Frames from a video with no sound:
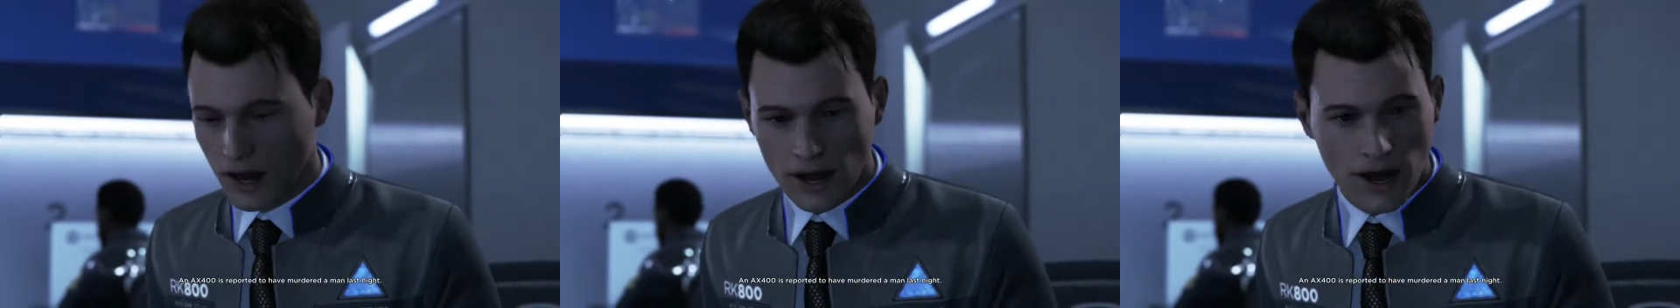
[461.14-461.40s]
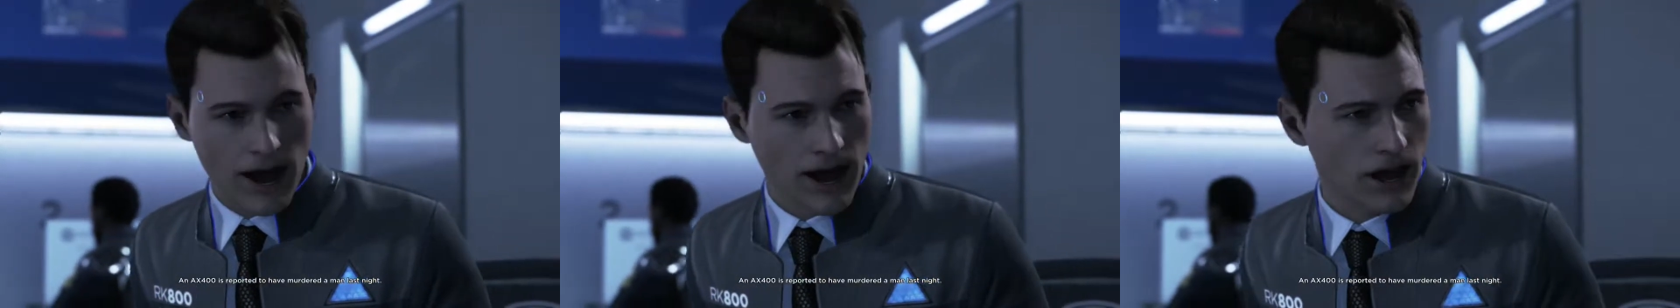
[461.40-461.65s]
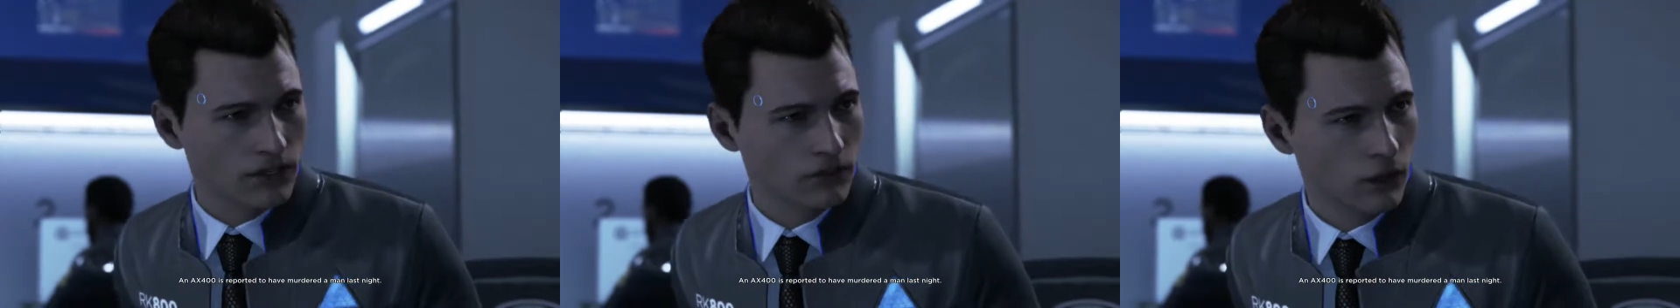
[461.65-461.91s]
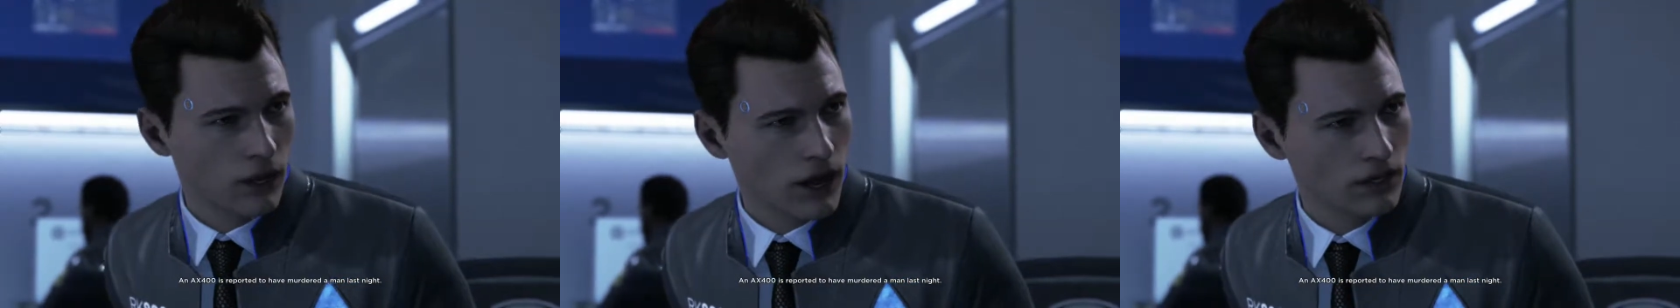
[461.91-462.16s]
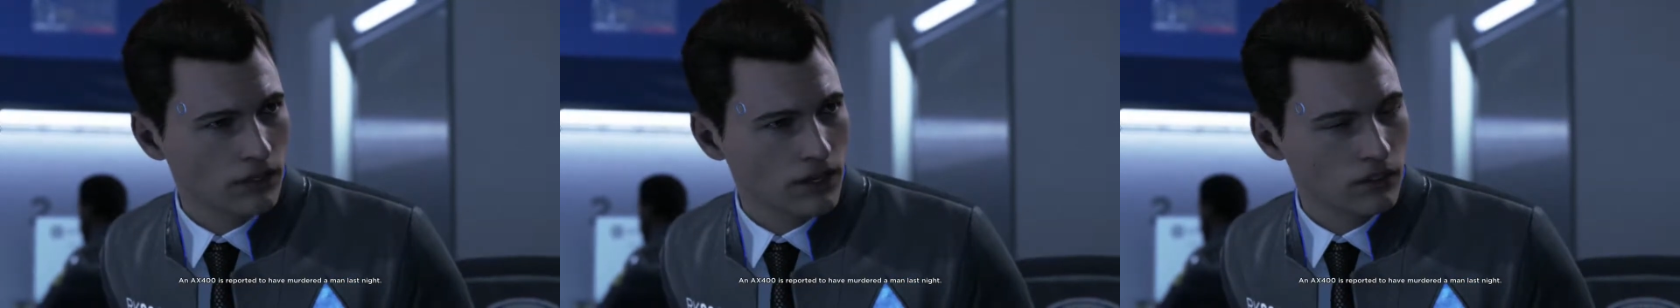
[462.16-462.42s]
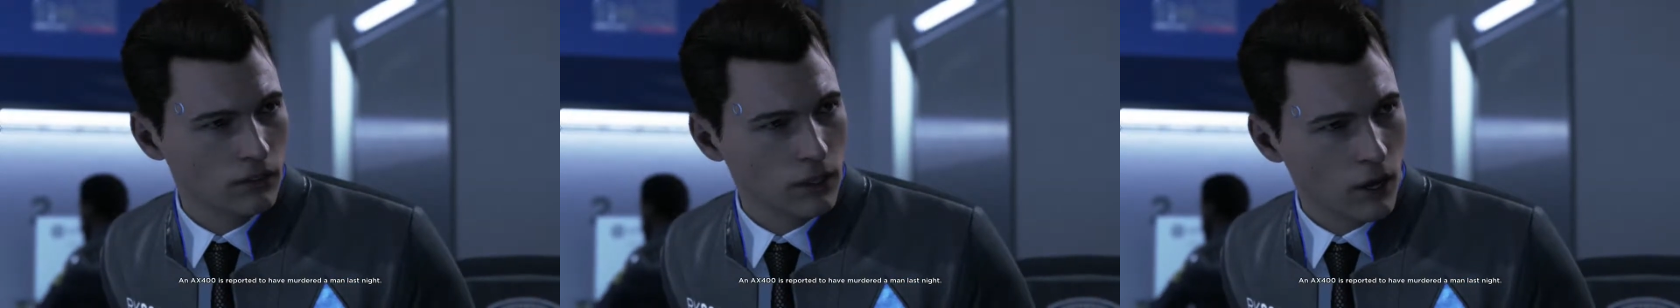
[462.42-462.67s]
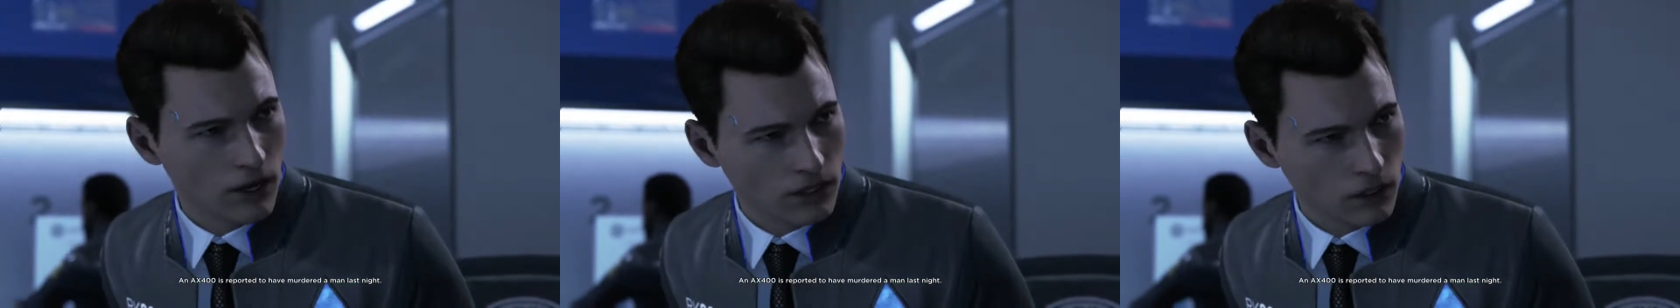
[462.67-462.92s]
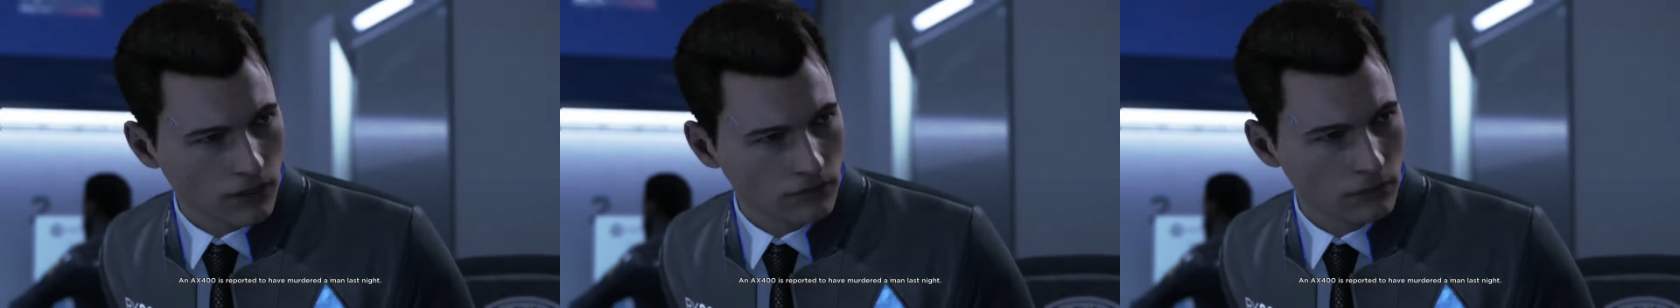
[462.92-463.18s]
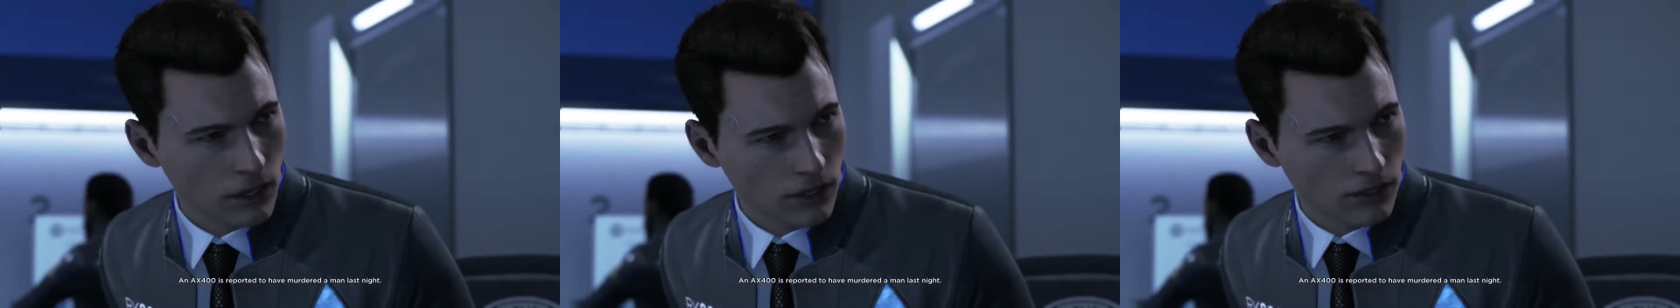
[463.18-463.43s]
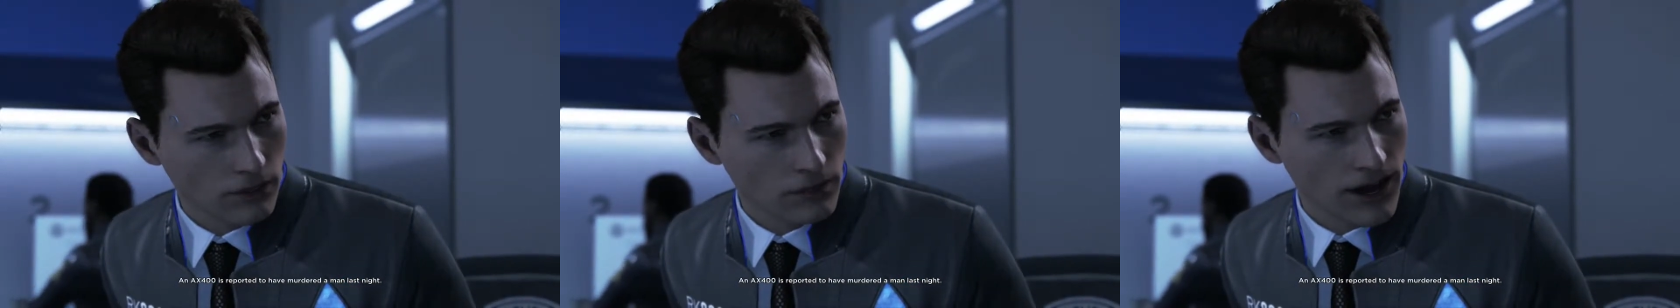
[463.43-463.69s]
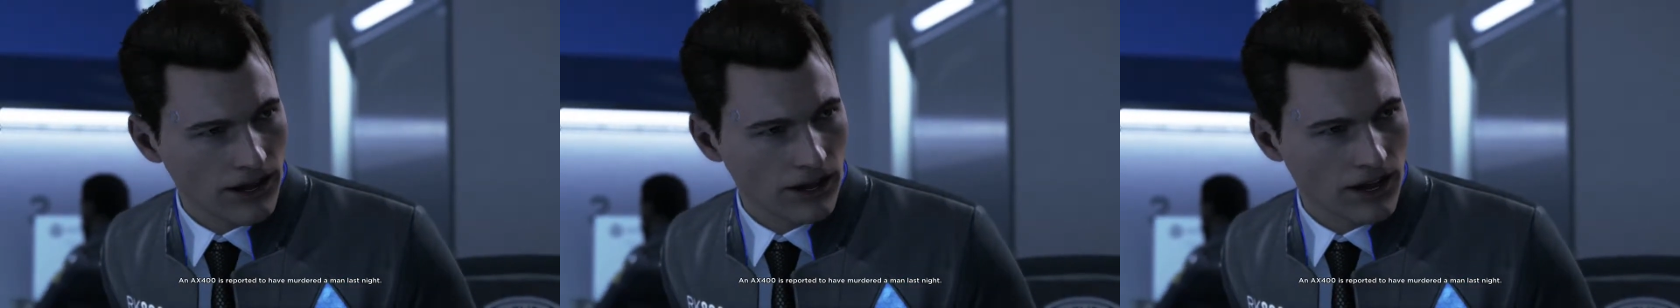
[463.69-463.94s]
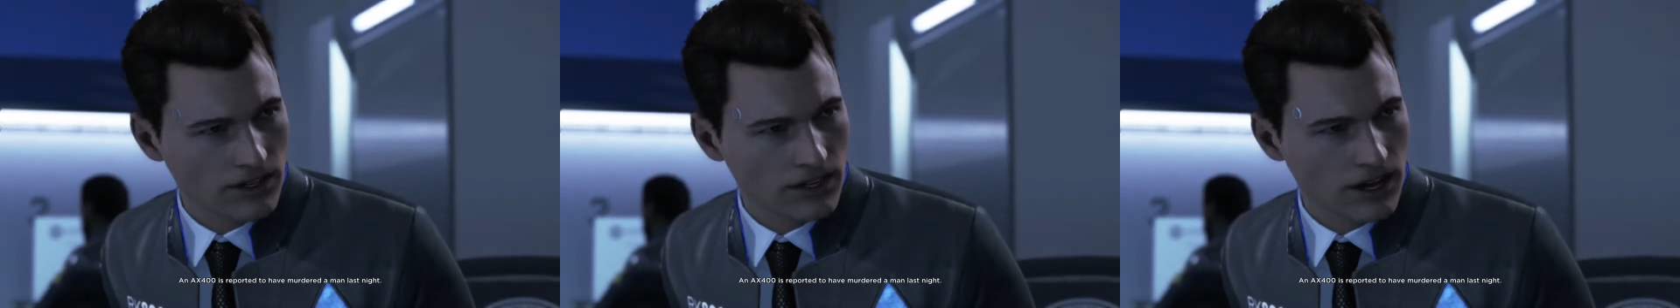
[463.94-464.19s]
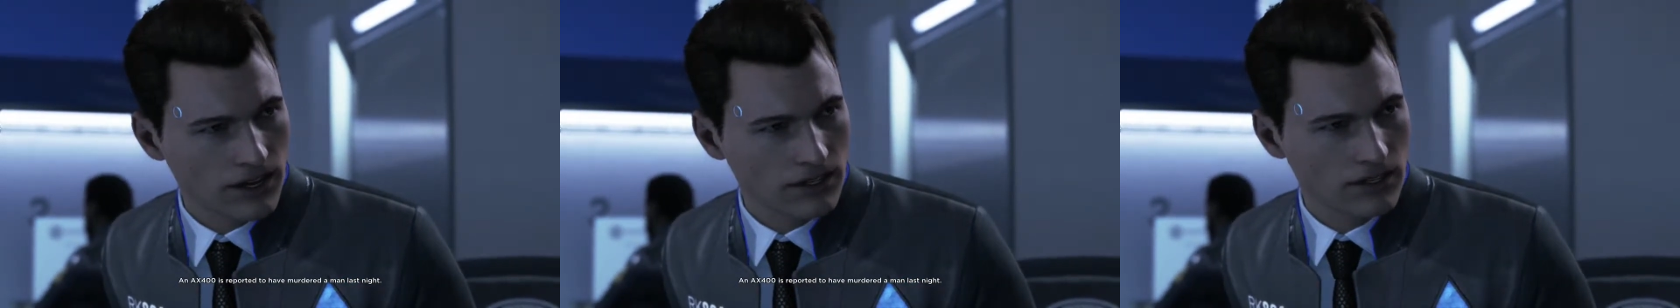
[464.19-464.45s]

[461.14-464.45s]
An A X four hundred is reported to have murdered a man last night.